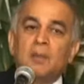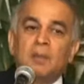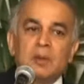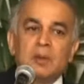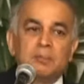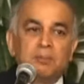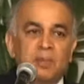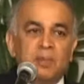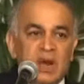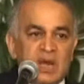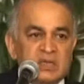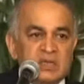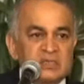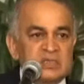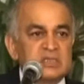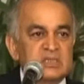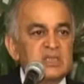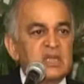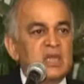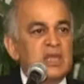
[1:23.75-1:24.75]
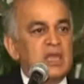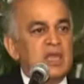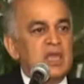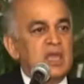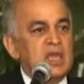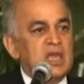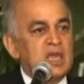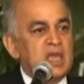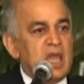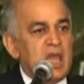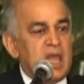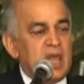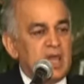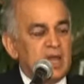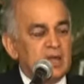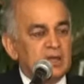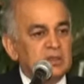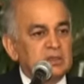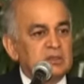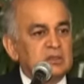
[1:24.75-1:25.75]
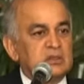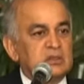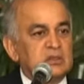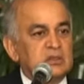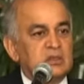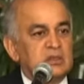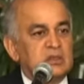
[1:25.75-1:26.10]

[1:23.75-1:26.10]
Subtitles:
but plus a health